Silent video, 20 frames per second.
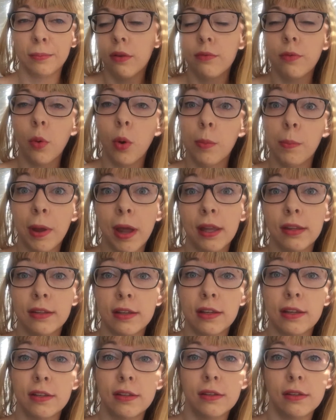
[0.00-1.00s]
for
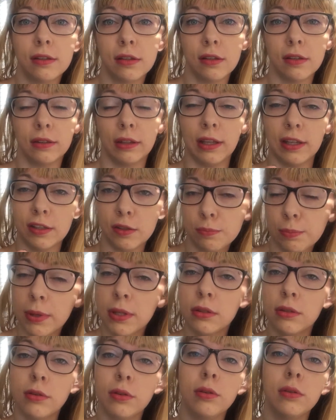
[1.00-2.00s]
painting like
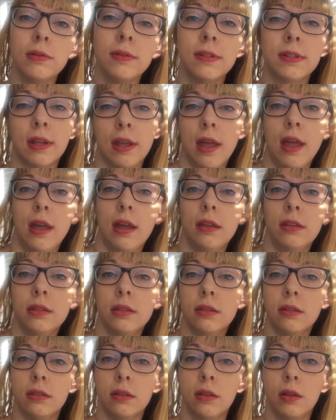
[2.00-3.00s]
spindles
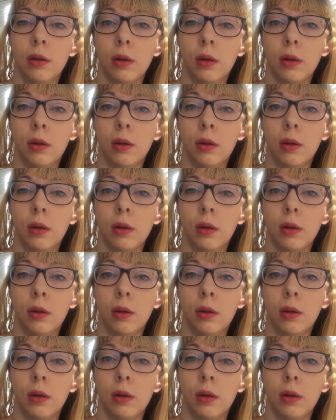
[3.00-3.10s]
and